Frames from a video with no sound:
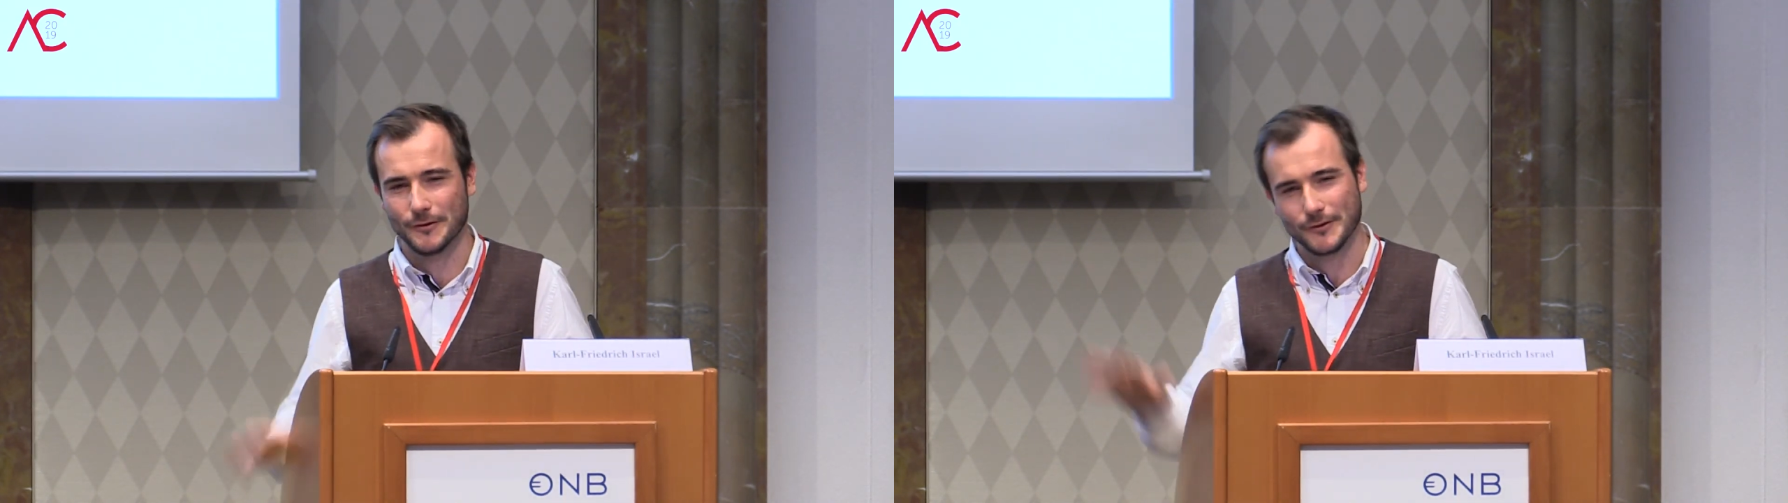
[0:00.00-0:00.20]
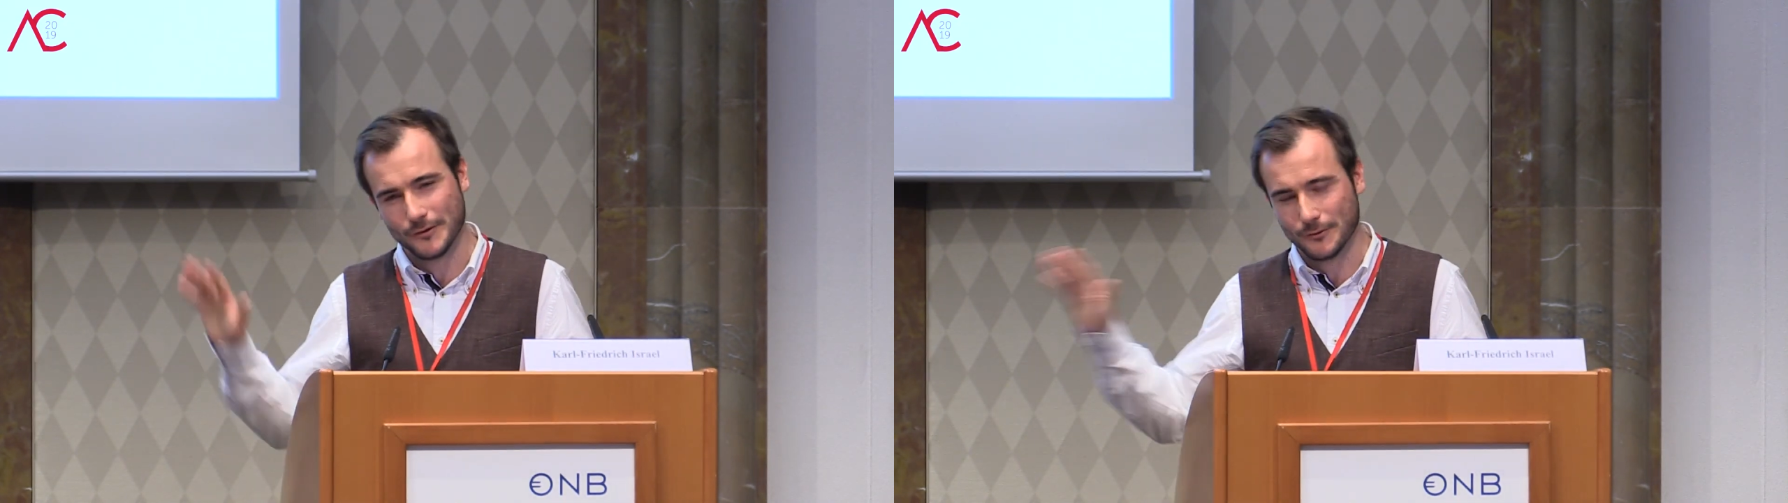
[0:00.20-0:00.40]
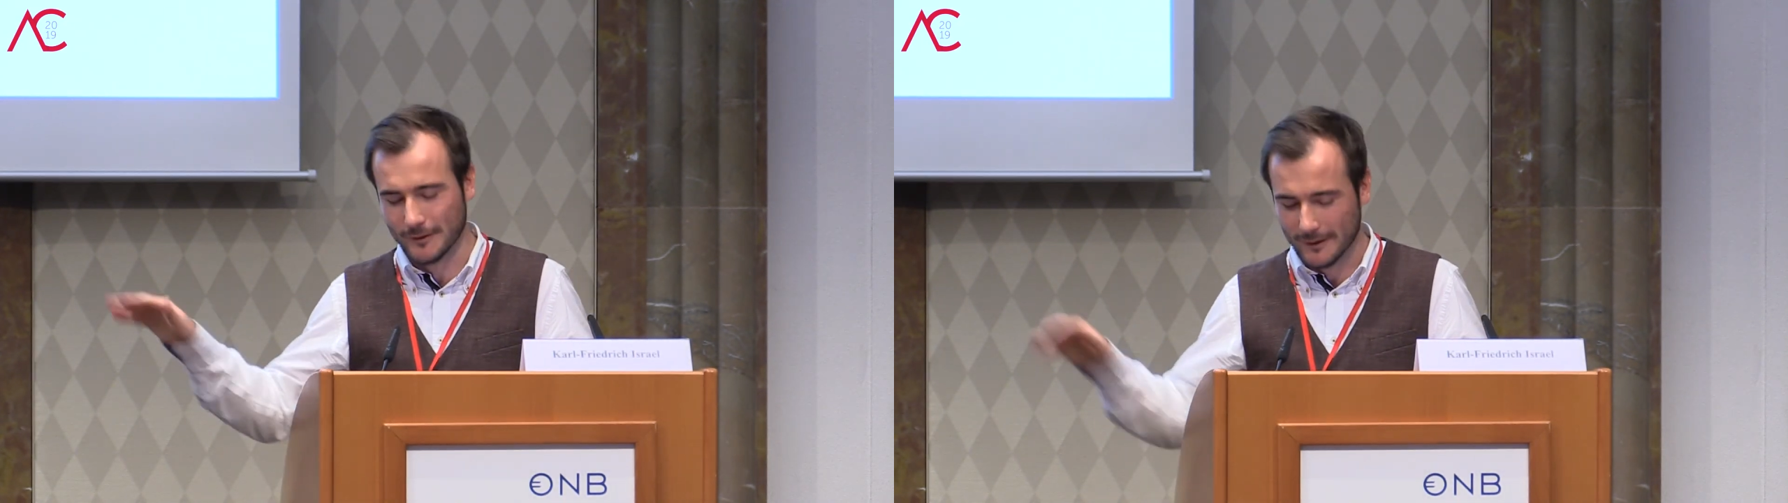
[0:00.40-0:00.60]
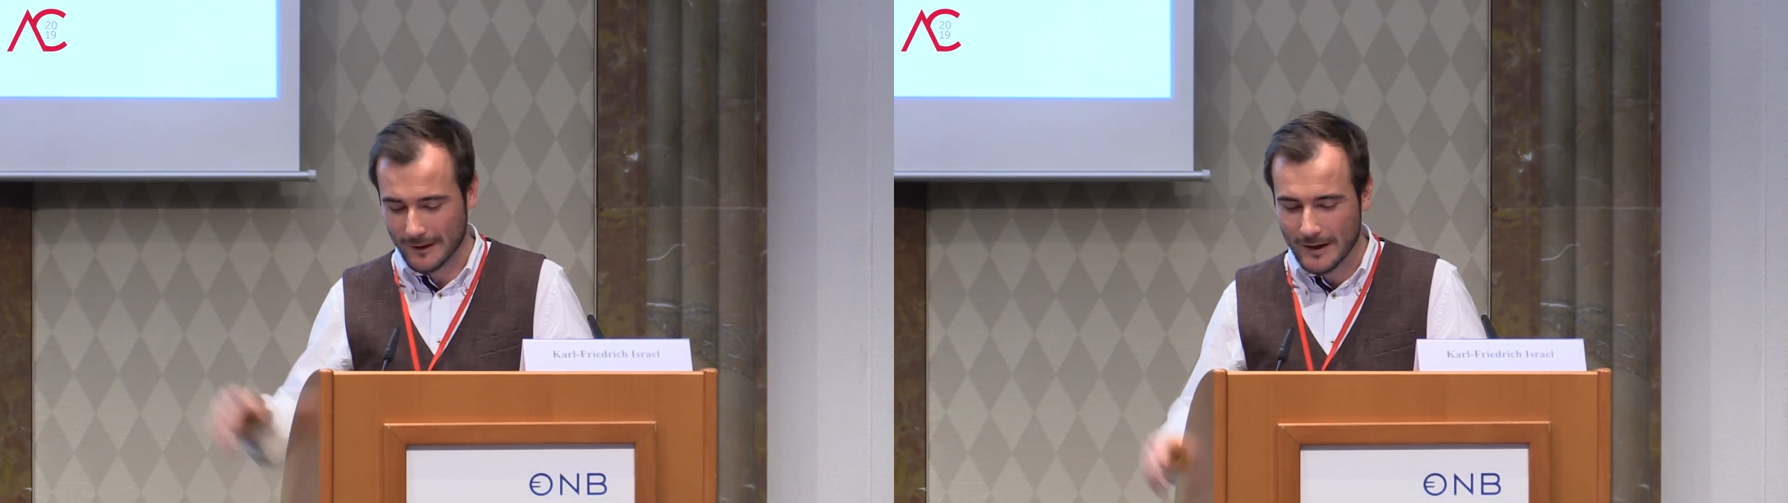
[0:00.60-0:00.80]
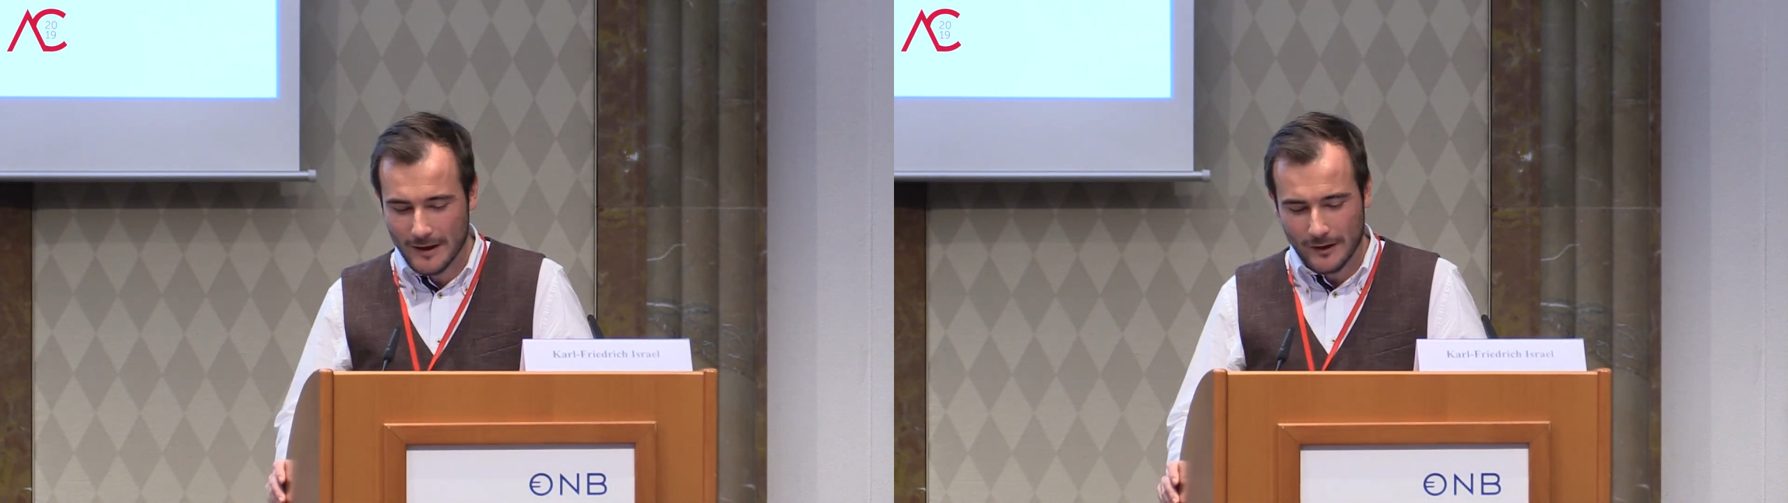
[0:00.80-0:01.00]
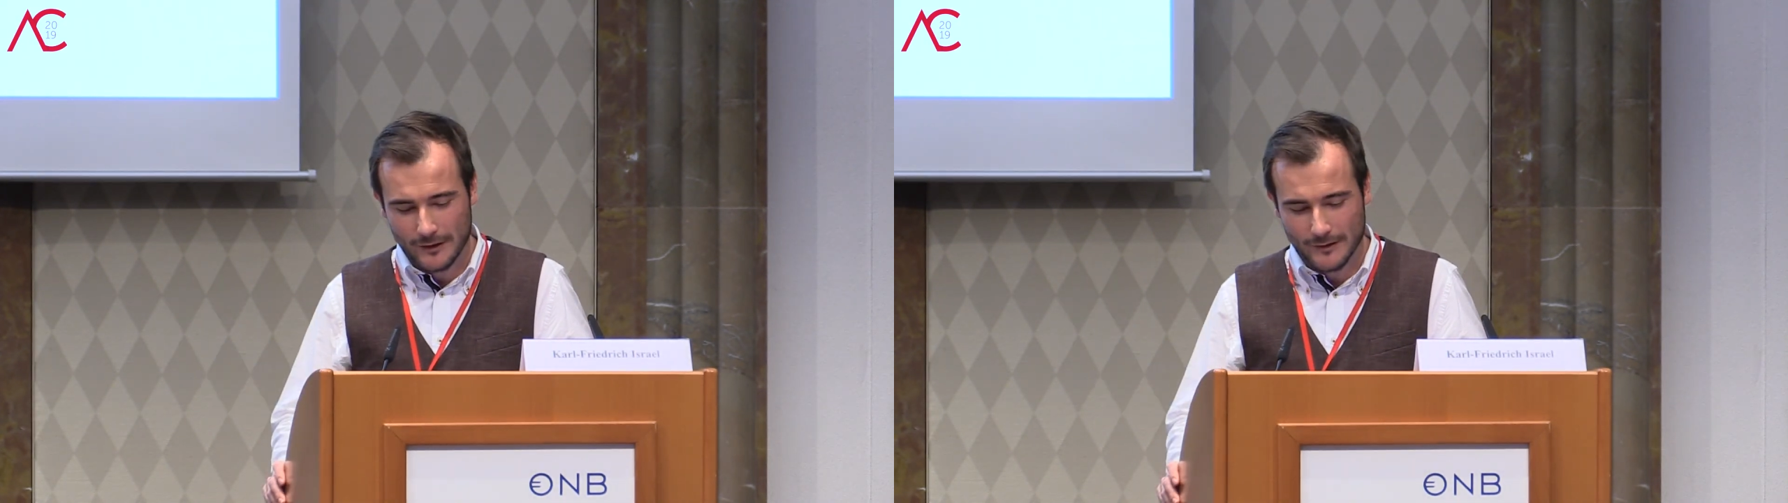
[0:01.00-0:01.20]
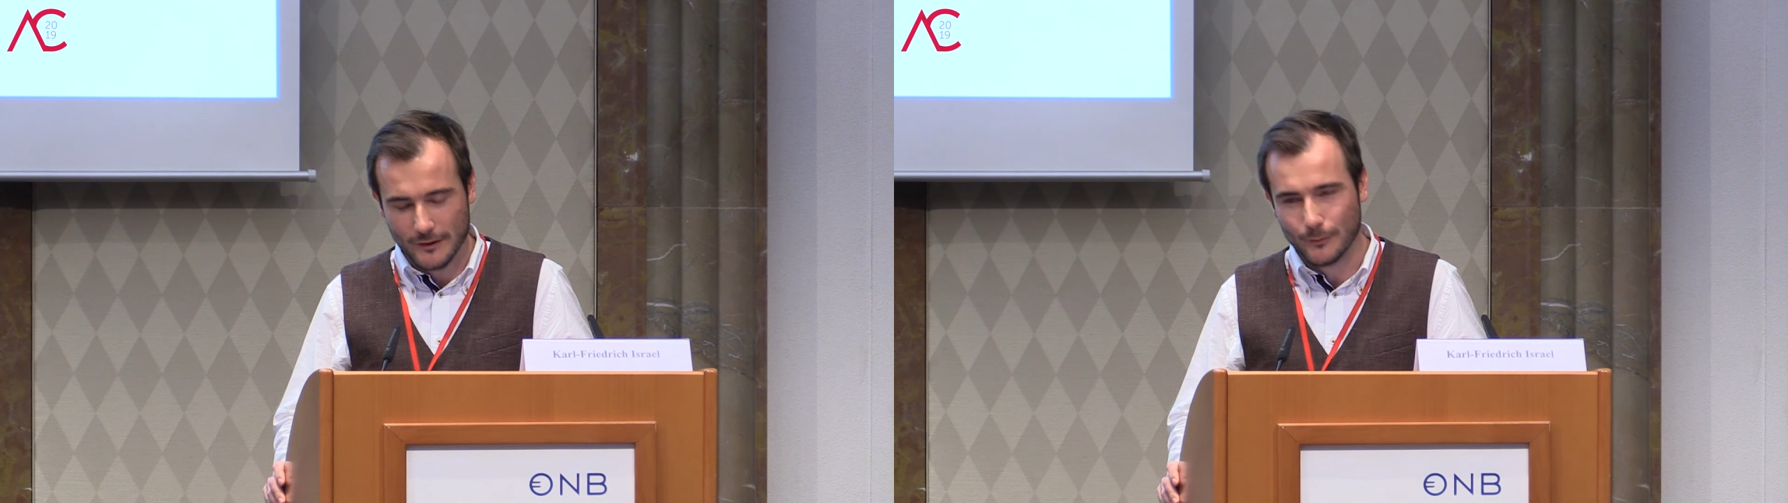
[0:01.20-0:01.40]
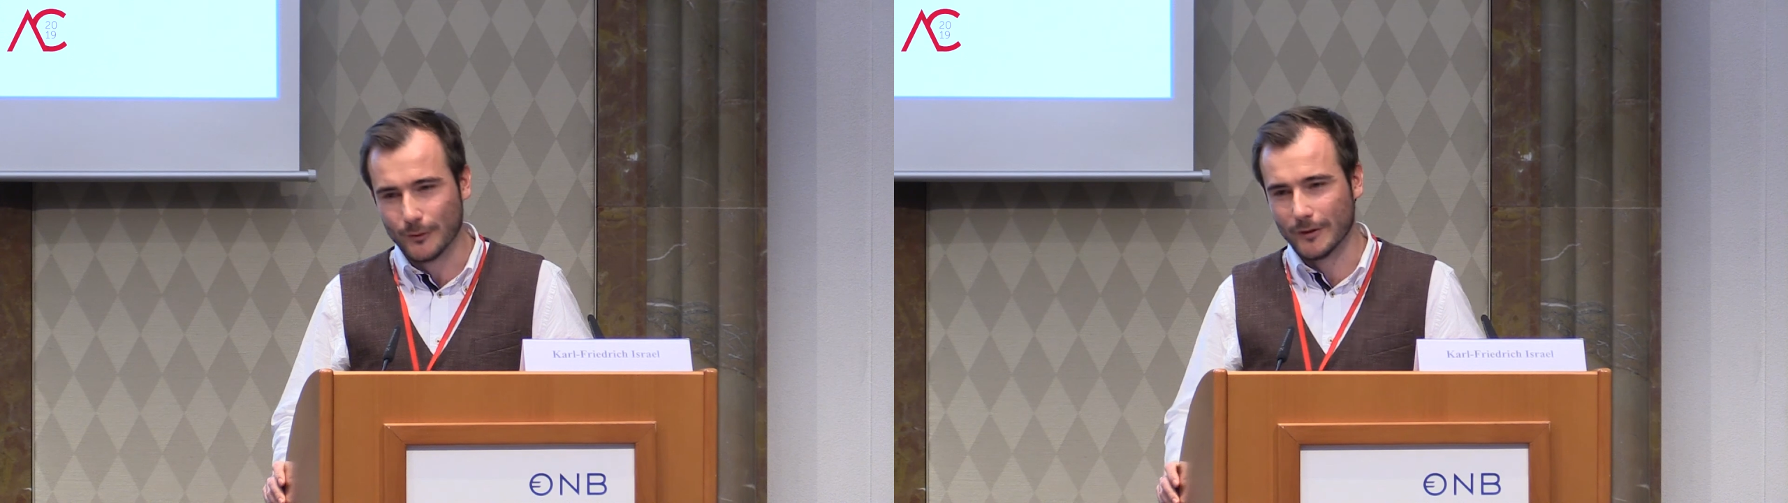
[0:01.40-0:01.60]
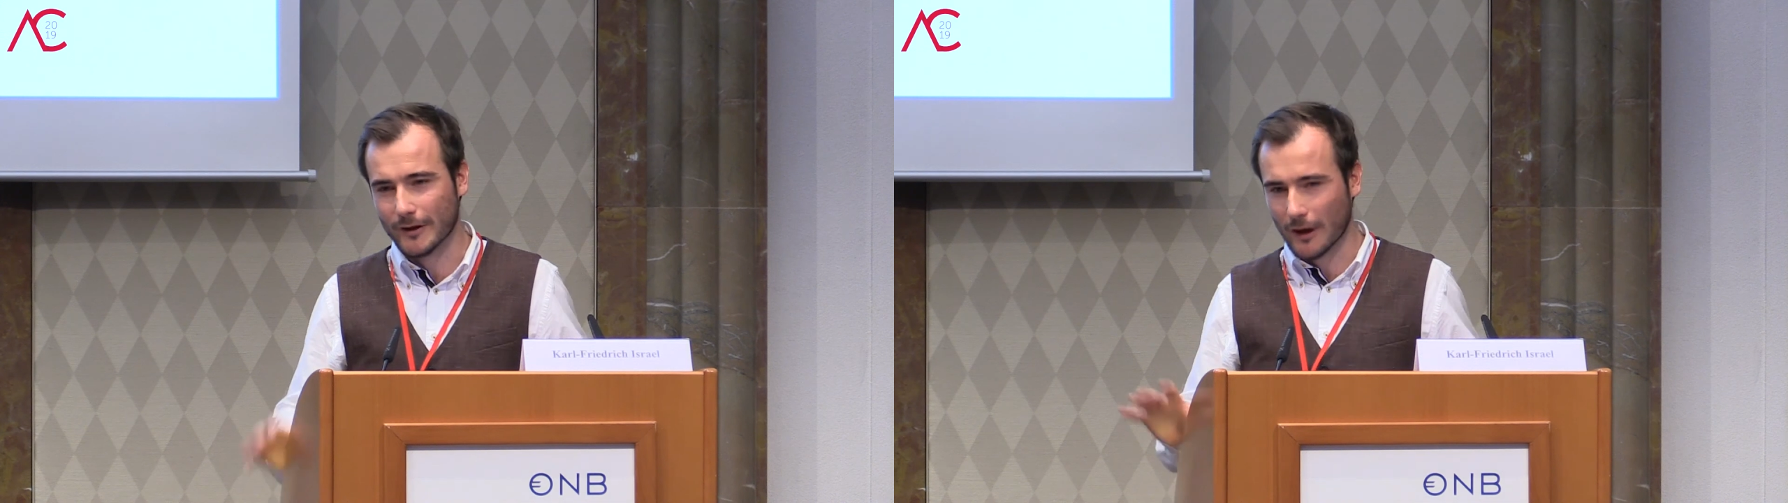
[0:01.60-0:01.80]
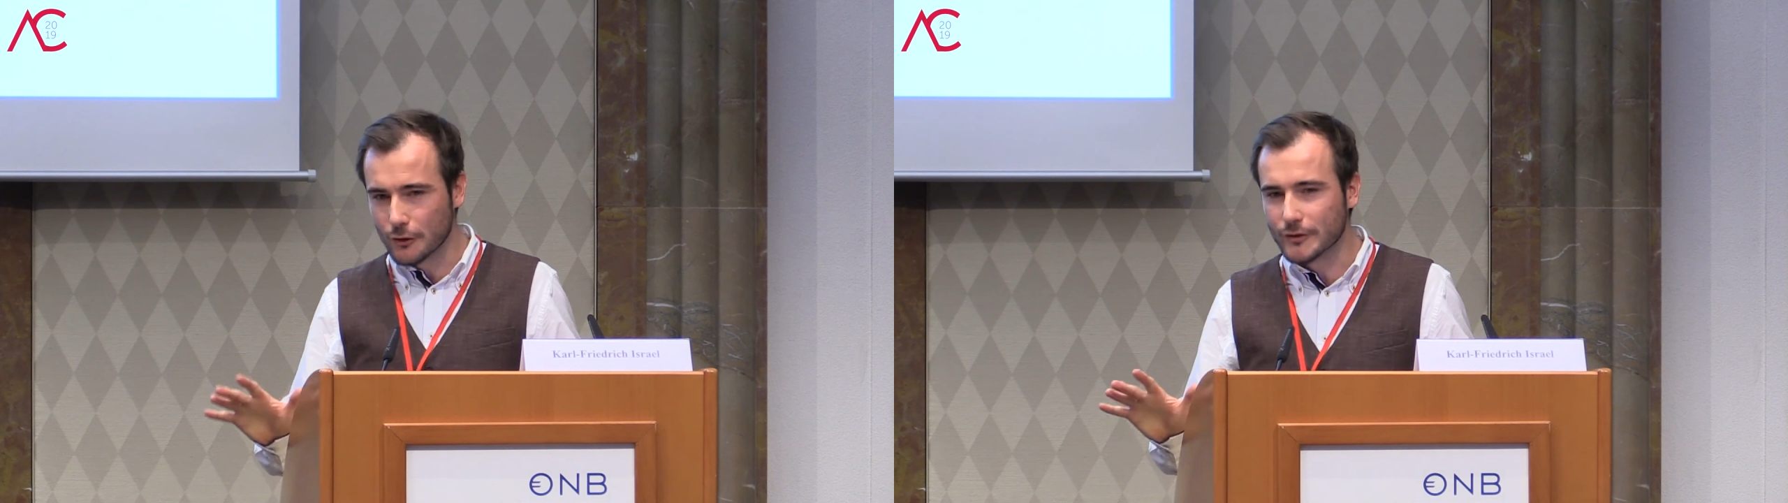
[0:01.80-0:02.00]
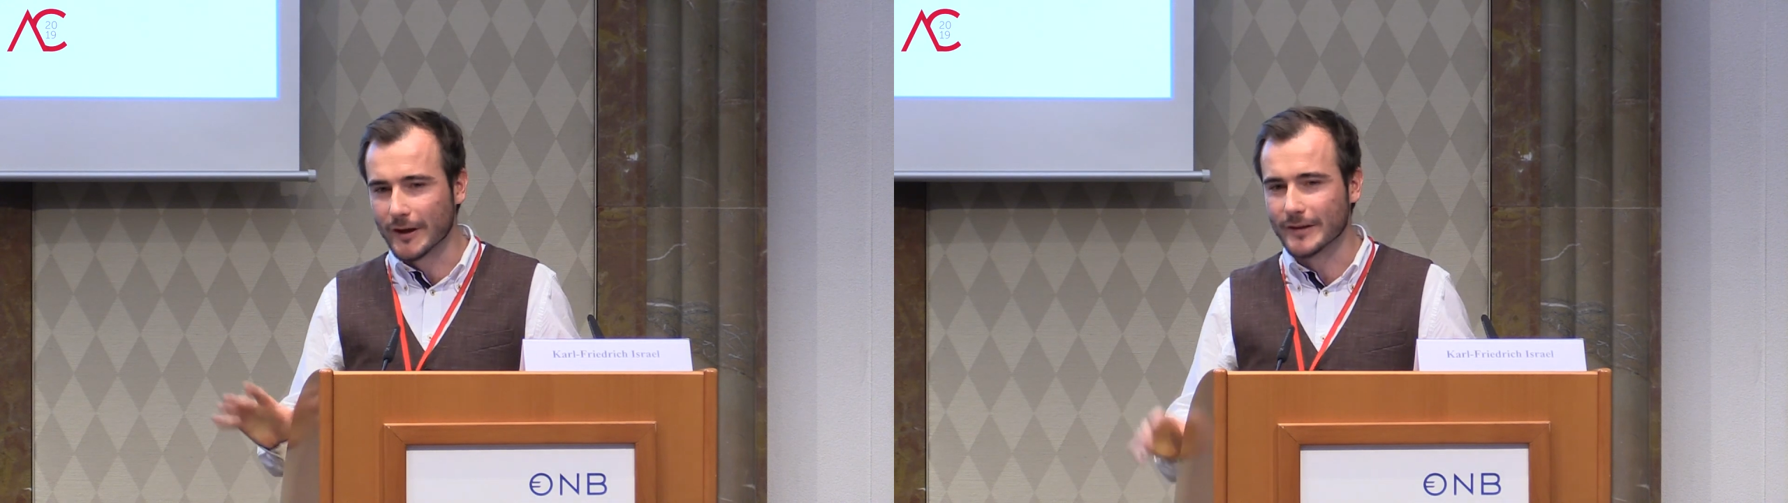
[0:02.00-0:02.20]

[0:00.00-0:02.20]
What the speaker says: This is really a simple accounting